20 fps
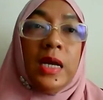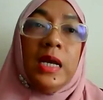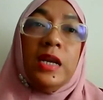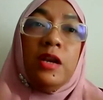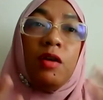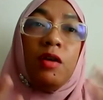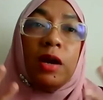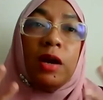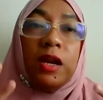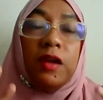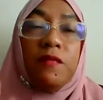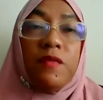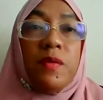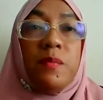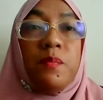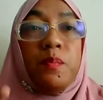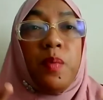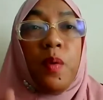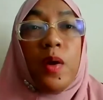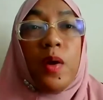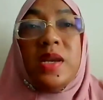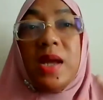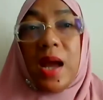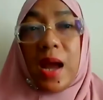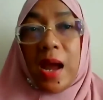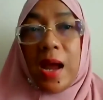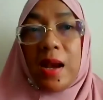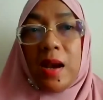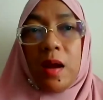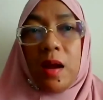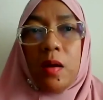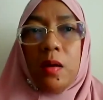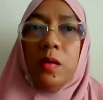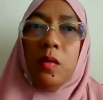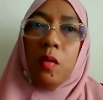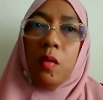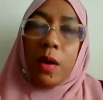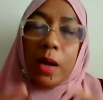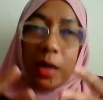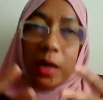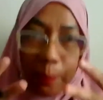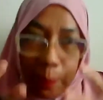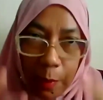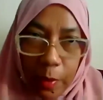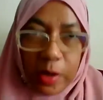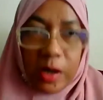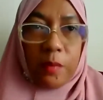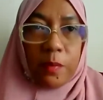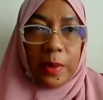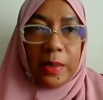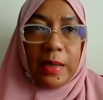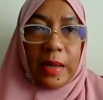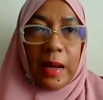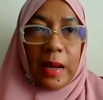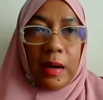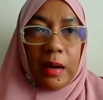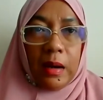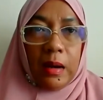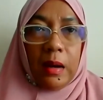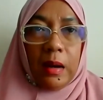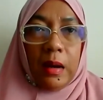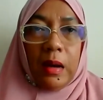not even born yet you already bonded with it